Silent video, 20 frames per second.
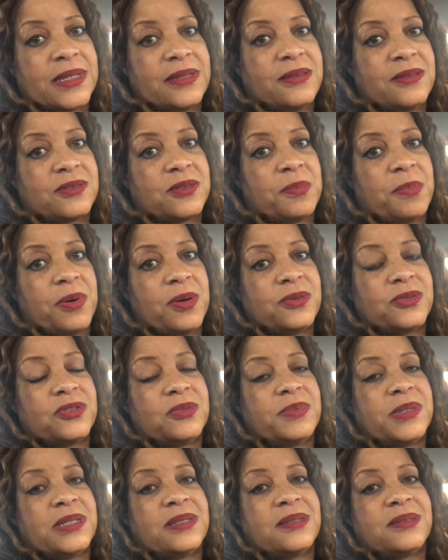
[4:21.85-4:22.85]
She's supposed
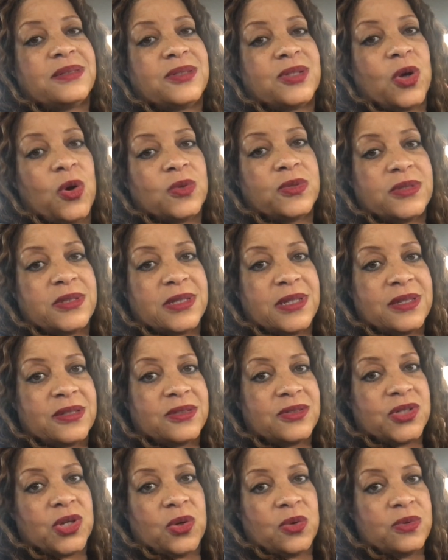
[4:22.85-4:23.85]
to be toasting
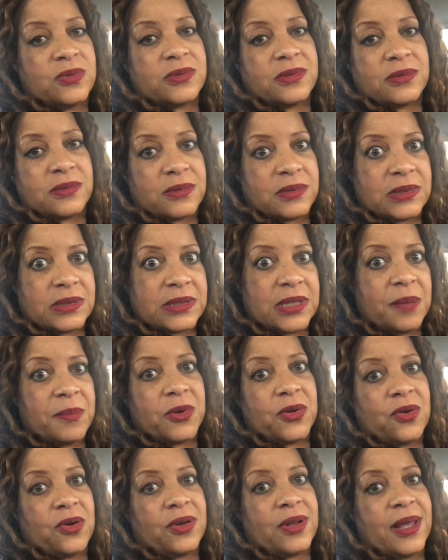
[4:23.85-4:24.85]
his toast and
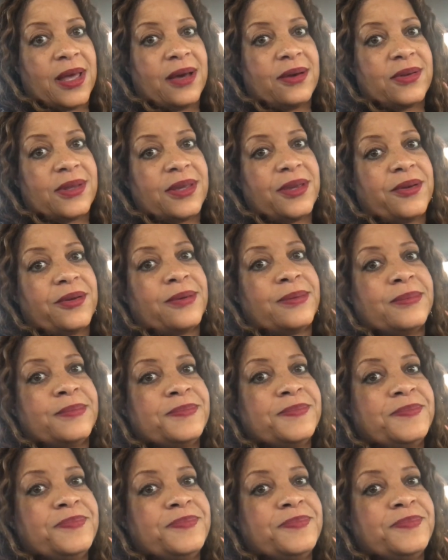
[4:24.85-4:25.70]
coming on out here.